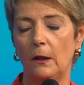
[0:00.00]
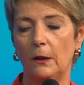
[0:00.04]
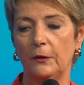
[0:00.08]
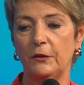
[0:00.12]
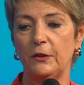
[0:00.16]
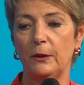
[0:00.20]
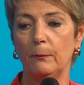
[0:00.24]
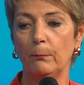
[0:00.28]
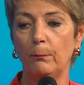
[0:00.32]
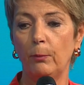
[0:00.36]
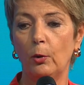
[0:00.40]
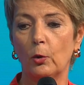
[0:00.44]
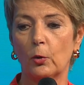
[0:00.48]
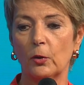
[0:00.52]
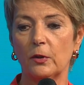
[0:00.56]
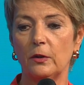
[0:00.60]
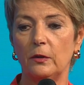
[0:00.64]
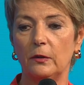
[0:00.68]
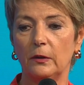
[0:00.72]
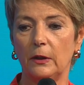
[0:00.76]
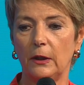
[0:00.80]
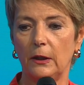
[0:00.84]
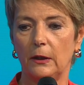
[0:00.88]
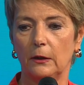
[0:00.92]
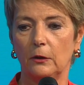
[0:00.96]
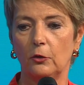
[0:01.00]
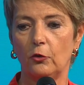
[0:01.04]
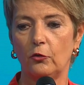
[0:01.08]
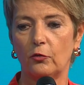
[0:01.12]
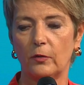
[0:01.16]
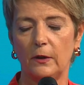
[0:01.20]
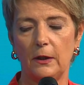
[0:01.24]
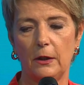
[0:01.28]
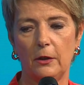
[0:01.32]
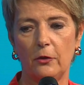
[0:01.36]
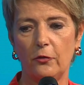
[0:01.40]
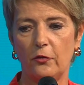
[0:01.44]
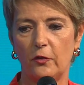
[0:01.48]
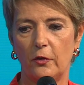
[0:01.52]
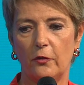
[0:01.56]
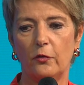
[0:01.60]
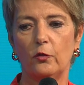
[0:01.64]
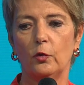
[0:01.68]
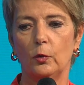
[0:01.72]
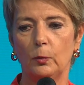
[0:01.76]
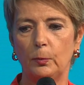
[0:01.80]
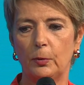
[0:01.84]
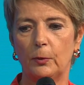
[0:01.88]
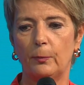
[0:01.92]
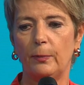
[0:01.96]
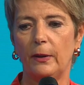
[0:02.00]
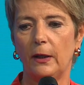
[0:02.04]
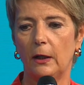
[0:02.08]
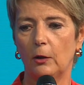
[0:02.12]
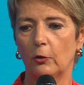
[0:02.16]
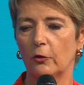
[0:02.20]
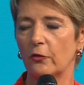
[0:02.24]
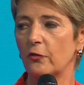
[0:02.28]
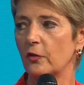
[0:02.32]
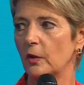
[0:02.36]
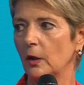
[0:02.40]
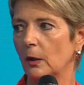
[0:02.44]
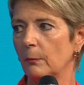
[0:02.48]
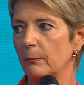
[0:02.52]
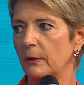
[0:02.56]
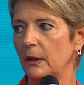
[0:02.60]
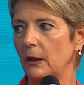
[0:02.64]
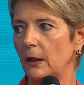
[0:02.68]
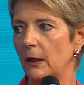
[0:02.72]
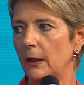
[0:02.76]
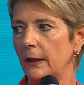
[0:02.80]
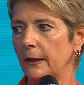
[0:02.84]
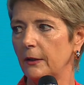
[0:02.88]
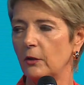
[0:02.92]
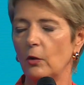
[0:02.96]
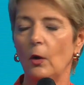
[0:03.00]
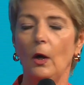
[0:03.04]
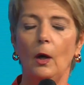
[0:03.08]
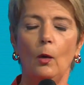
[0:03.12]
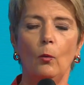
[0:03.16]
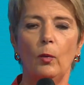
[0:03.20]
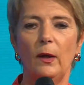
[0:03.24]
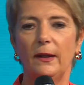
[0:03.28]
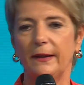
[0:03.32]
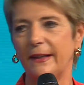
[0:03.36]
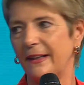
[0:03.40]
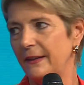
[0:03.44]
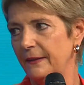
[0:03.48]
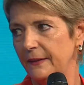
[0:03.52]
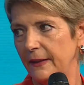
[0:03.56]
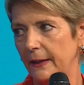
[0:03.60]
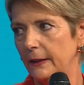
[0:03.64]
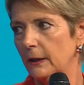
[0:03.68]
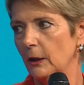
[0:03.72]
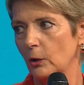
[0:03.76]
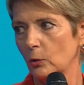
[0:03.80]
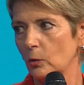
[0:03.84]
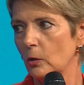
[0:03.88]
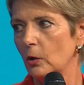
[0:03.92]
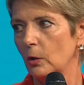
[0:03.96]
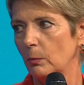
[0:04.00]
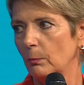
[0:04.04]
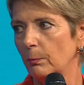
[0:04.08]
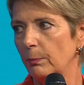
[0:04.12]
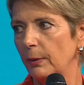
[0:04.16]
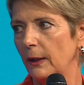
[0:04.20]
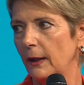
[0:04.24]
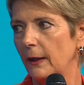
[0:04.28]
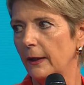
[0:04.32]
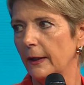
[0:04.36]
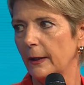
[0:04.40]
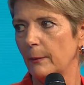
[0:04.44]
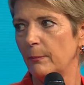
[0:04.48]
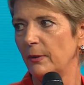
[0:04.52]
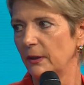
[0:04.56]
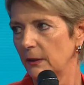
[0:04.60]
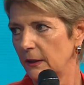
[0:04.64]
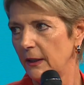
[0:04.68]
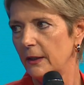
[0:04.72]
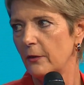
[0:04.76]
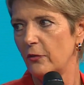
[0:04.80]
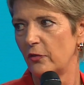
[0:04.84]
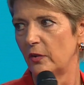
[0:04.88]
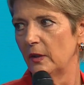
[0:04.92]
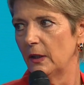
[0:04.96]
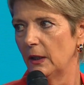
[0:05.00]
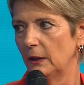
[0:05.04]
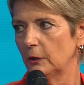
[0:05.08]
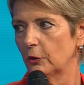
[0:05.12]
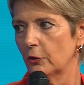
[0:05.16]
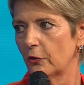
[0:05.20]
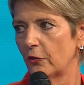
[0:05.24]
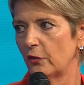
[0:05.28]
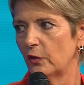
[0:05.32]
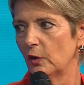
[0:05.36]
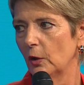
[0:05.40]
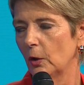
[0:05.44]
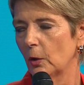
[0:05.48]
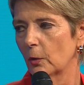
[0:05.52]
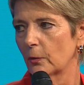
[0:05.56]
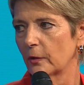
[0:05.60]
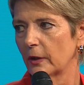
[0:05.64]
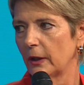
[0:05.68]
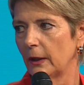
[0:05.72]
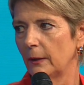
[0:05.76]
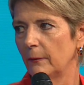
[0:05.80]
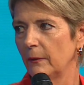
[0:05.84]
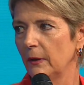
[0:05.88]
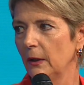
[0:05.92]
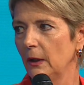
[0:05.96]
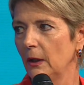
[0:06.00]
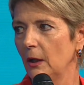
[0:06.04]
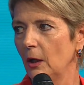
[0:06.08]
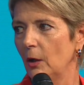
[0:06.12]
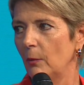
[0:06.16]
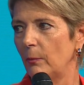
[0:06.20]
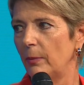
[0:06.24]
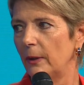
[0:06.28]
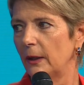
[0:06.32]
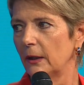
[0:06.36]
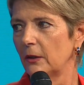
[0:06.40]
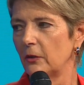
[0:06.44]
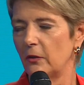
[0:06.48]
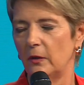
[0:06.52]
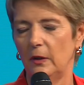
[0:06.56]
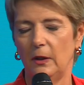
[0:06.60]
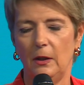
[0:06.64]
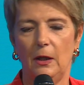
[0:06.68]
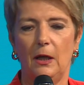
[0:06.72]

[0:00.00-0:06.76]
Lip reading: the important countries, the superpowers dominate. Well, then they don't comply, but that's another story. Mm. But